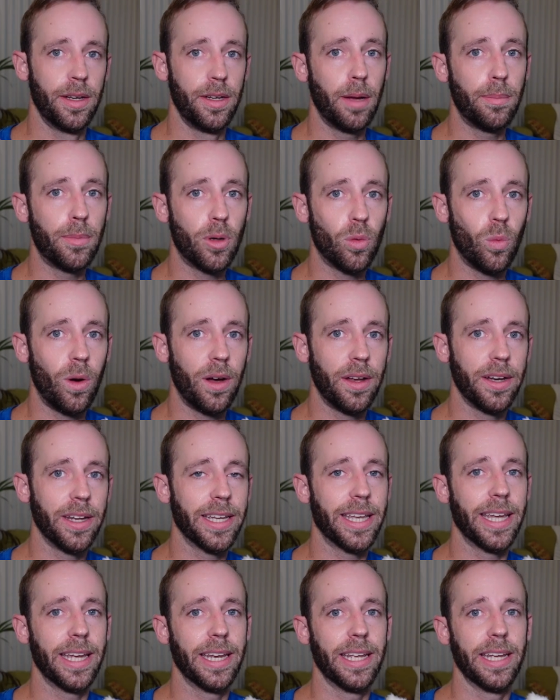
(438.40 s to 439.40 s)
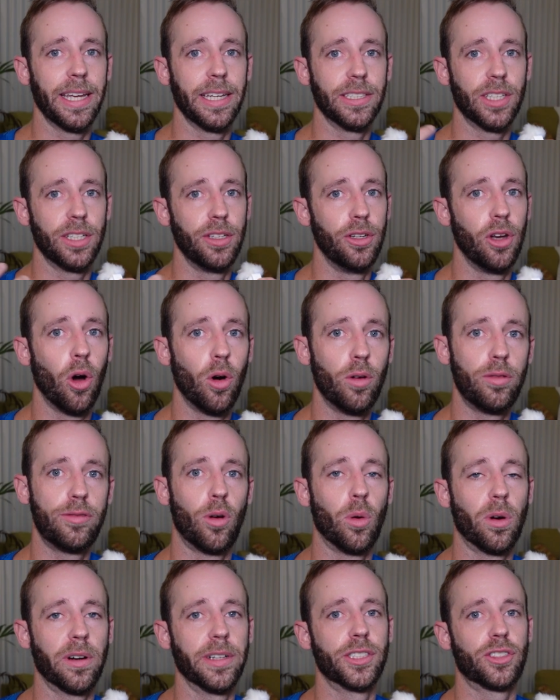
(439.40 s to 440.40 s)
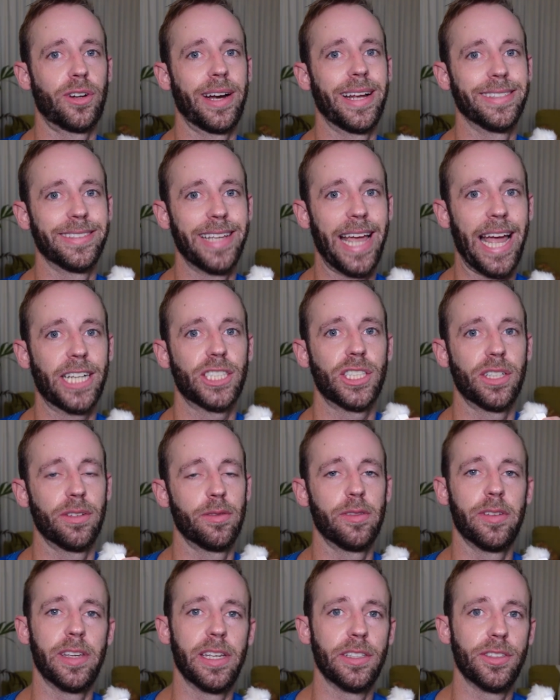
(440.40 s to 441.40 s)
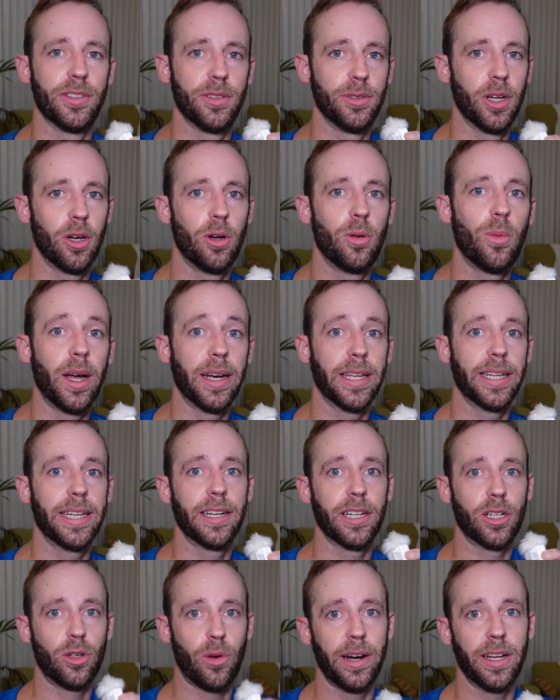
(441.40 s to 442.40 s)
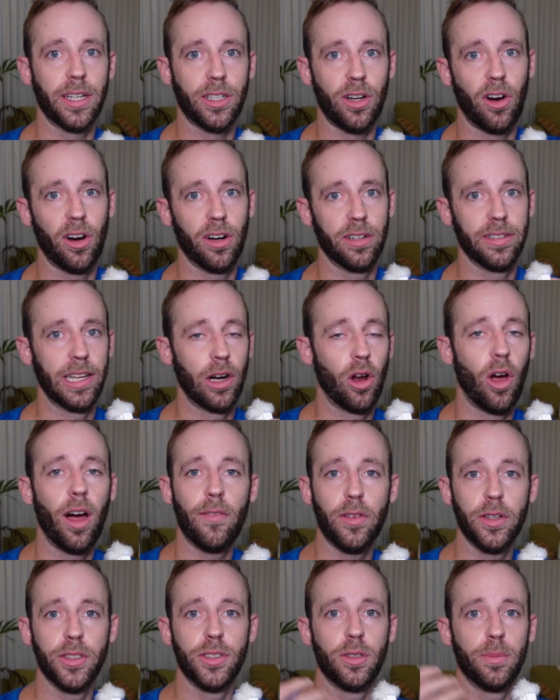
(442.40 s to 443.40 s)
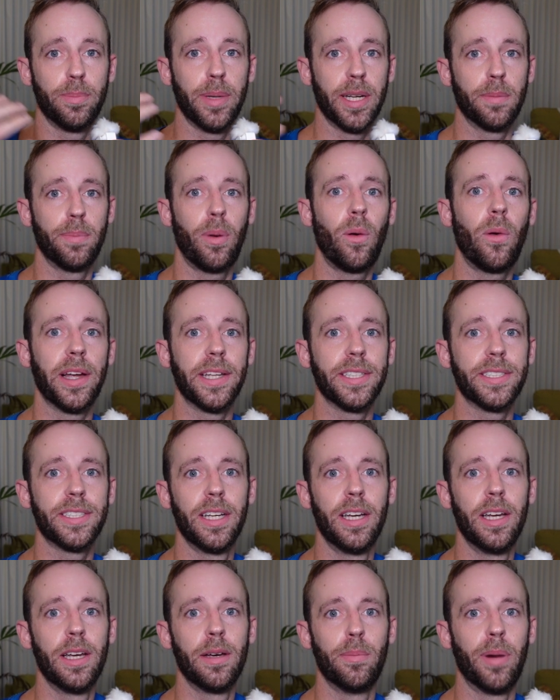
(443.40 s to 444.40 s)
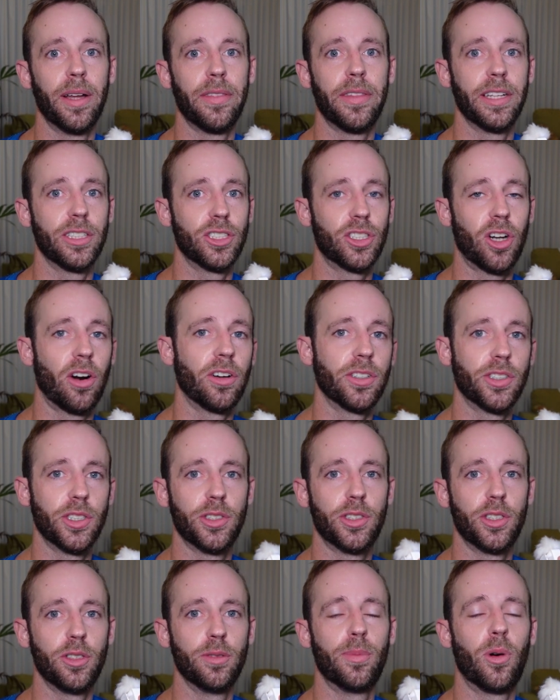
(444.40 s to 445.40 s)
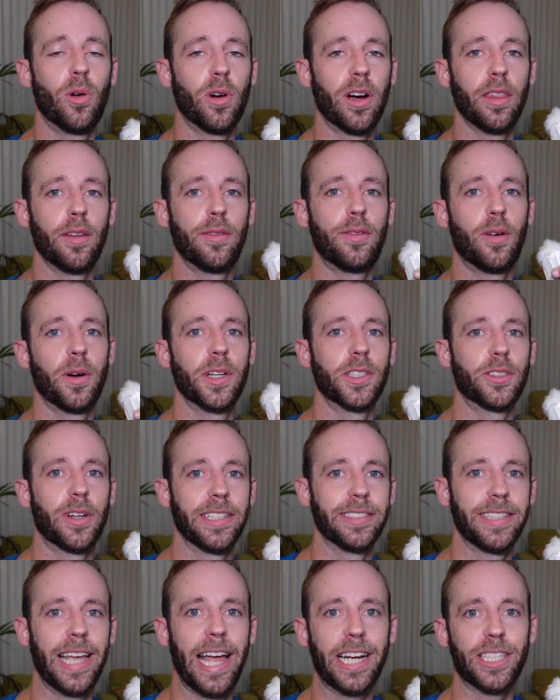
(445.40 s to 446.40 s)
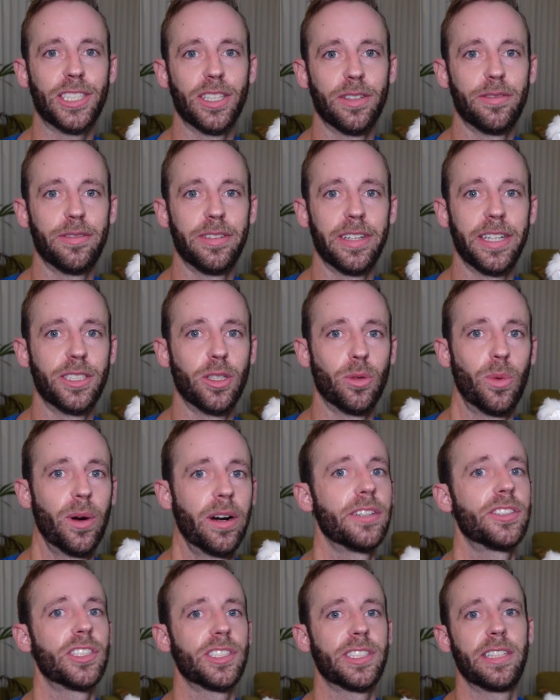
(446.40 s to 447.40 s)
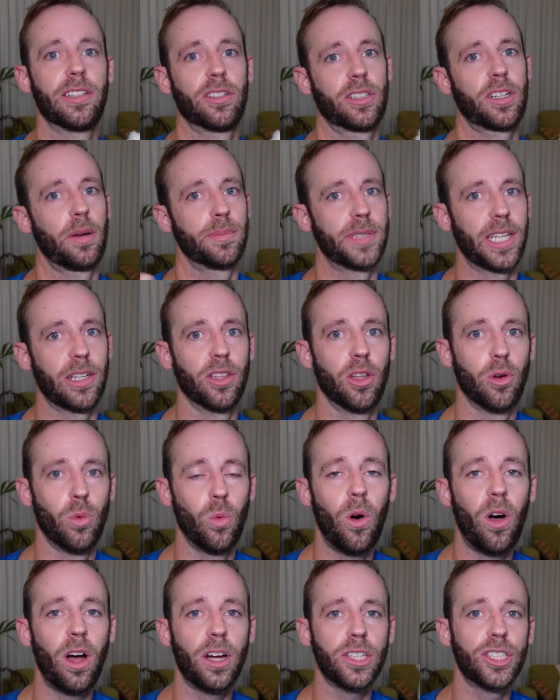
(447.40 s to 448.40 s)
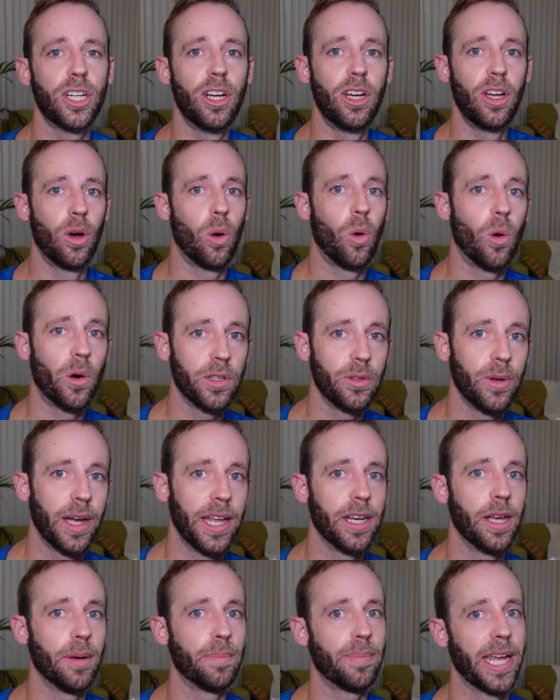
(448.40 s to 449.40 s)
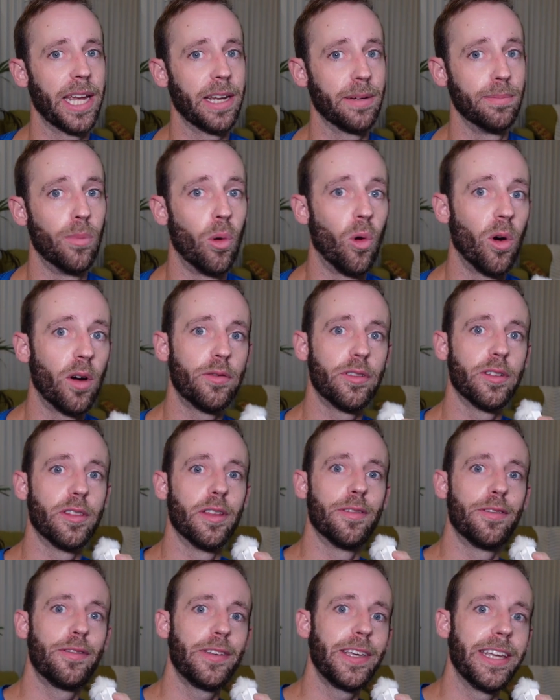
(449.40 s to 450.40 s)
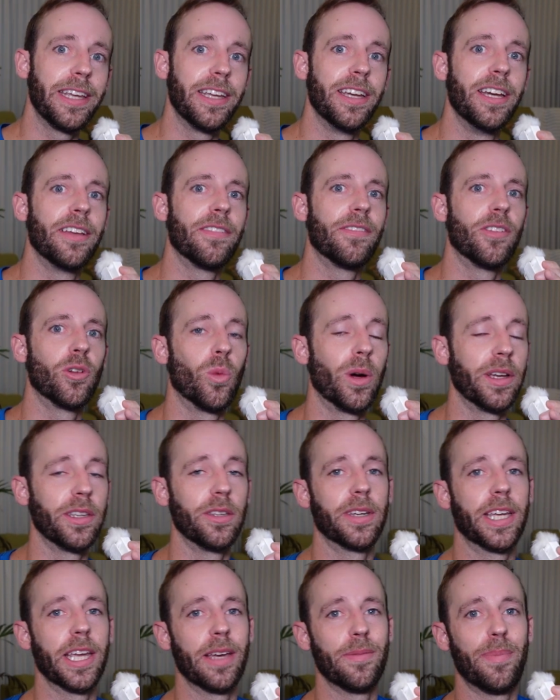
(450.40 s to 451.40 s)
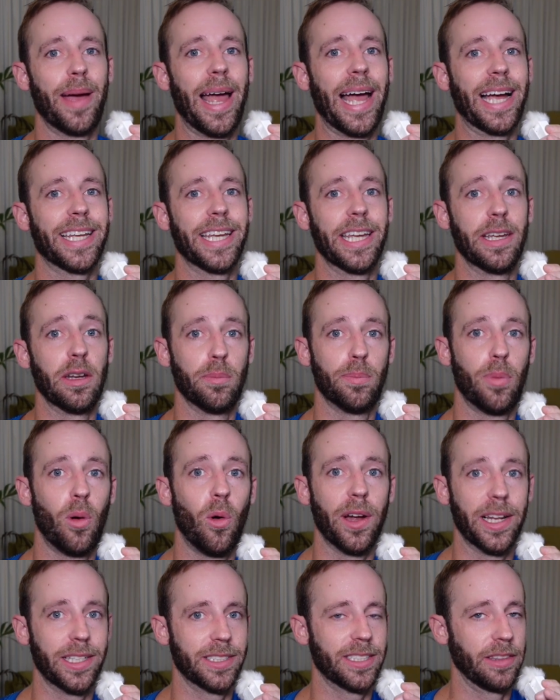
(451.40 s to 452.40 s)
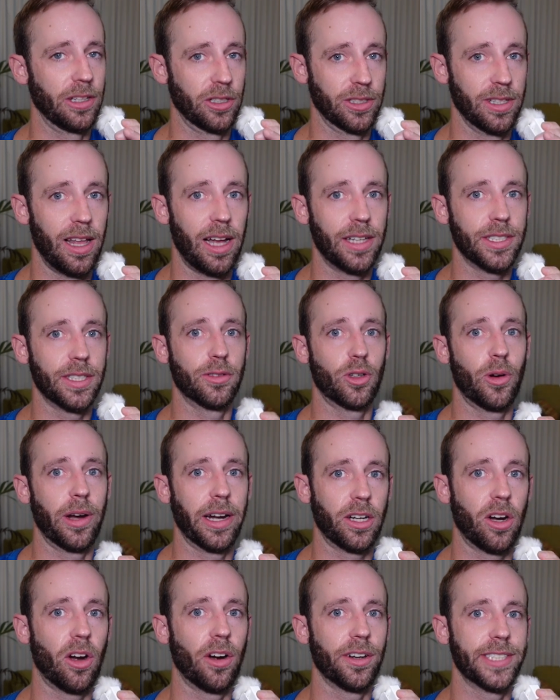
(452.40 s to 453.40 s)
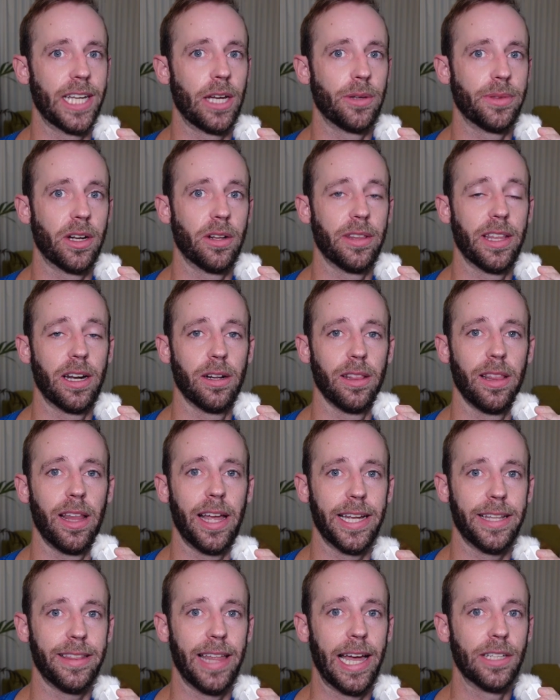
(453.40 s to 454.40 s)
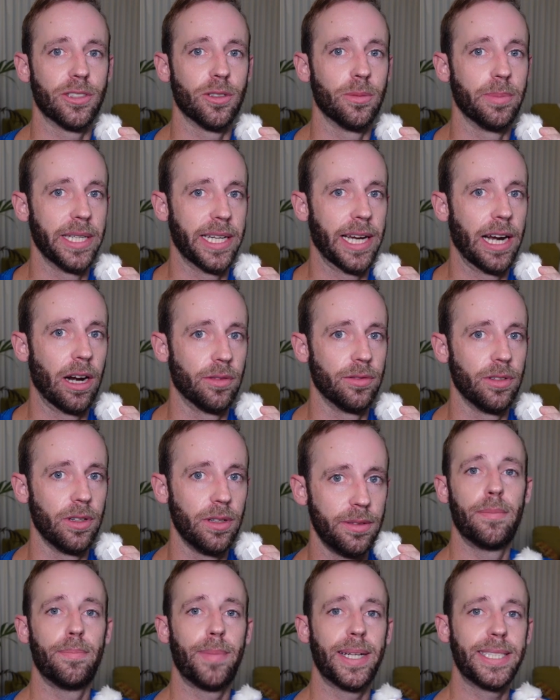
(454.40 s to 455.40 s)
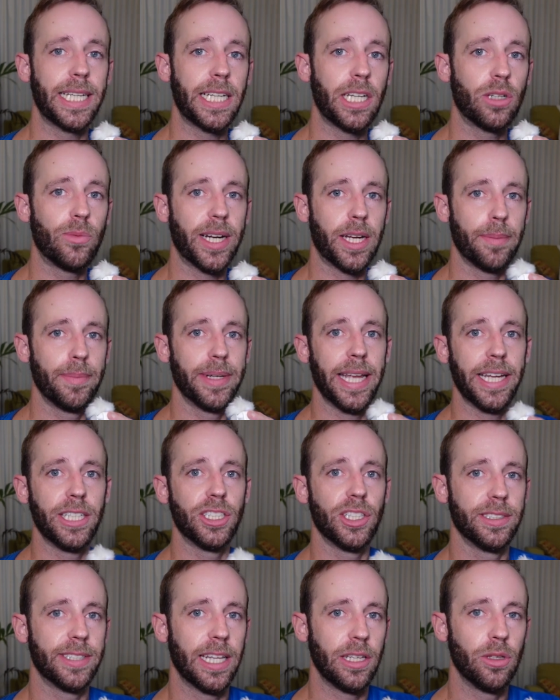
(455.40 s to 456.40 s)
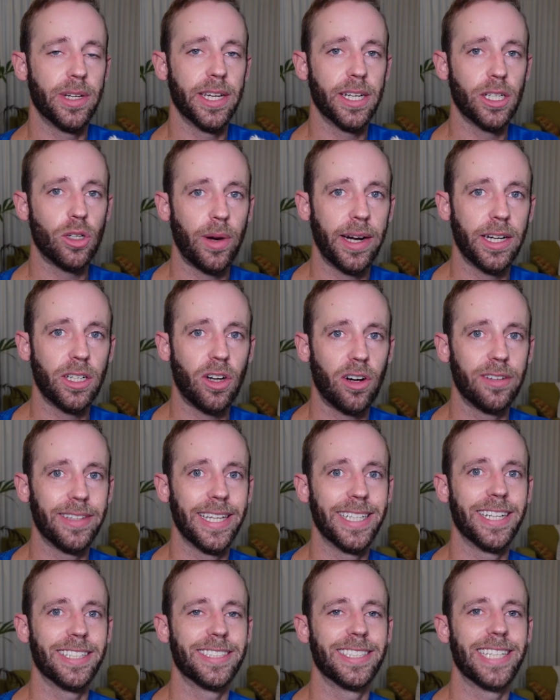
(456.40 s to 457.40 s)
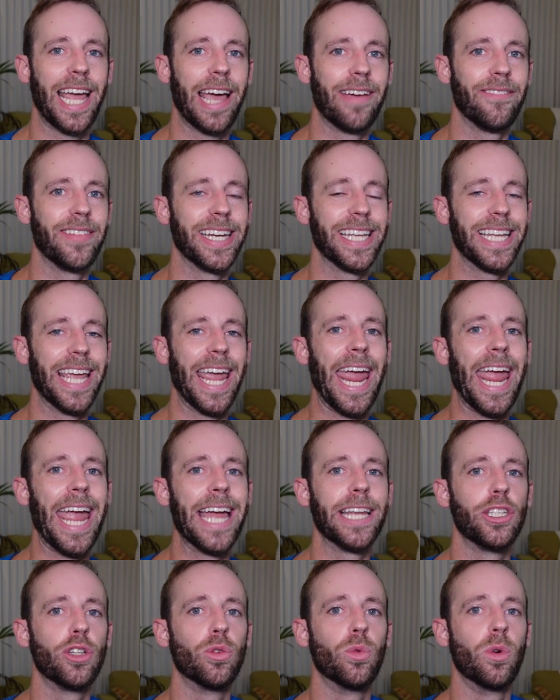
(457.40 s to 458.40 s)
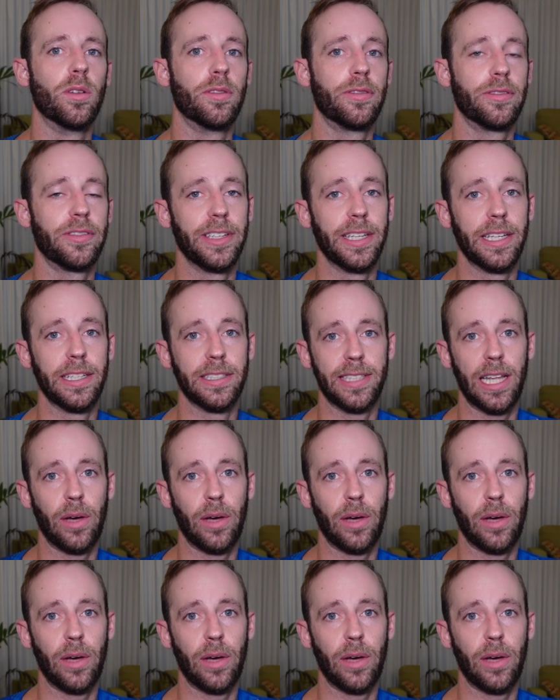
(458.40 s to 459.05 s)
Number 1, again, is no foreign transaction fees. You don't want to get a credit card that offers you big points, but then charges you more on the foreign transaction fee to where it just either comes out in the wash or you end up paying more for the fee than what you get back in points. And there's lots of credit cards out there that are like that, so be careful. My second recommendation is that you get a credit card that doesn't have any annual fees.